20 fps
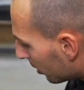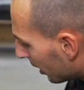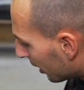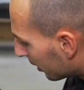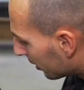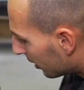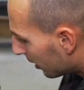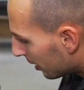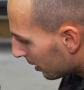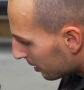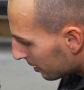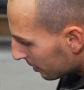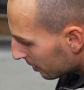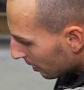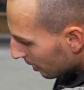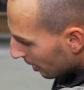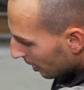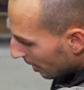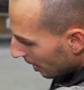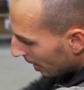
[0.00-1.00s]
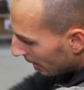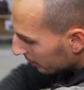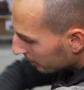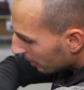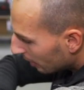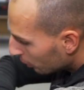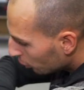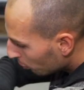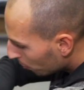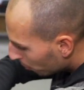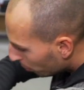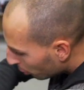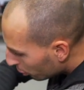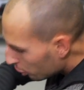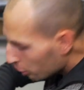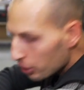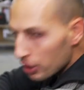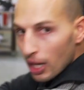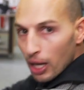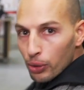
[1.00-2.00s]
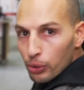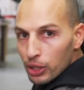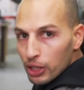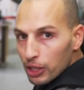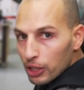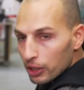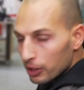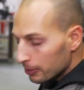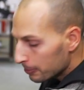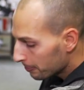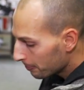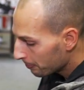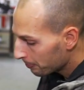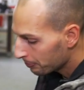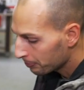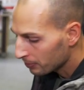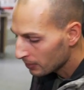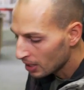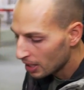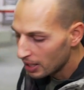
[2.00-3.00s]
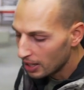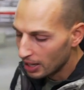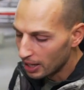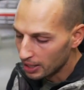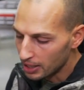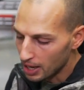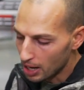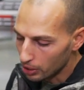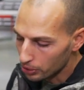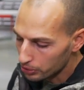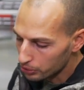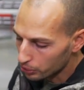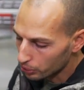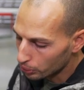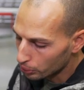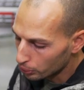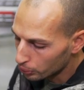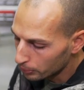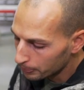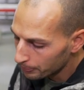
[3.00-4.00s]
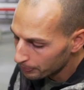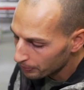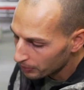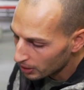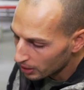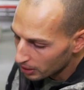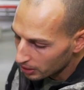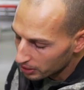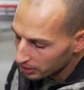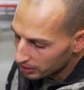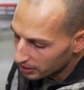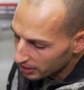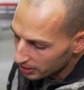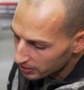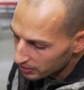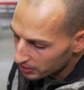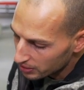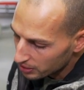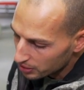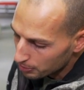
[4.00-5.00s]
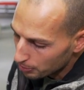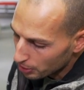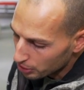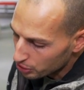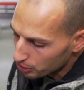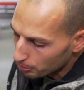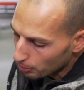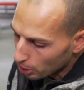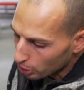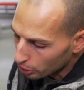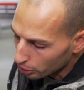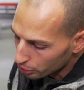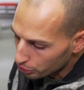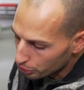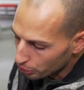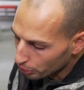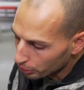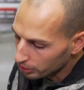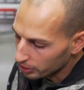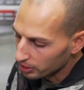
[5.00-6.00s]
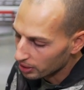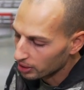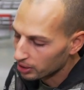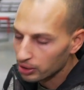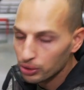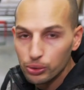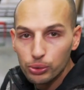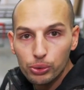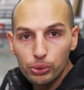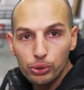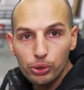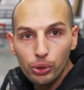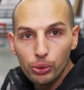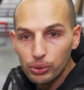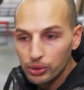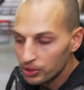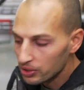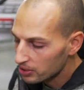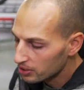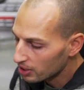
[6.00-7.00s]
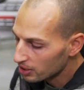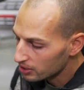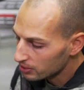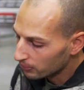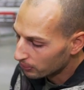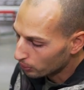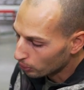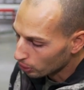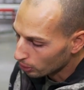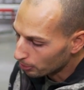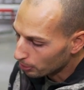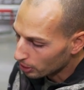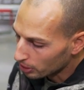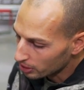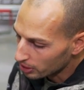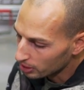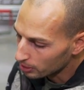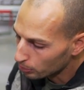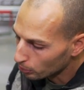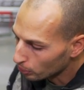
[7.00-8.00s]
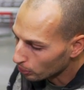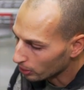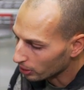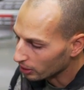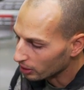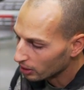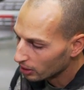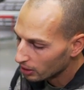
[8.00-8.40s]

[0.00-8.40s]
like this, and then you push it down here. And also This is much smarter joint that you could notice doesn't fall apart anymore.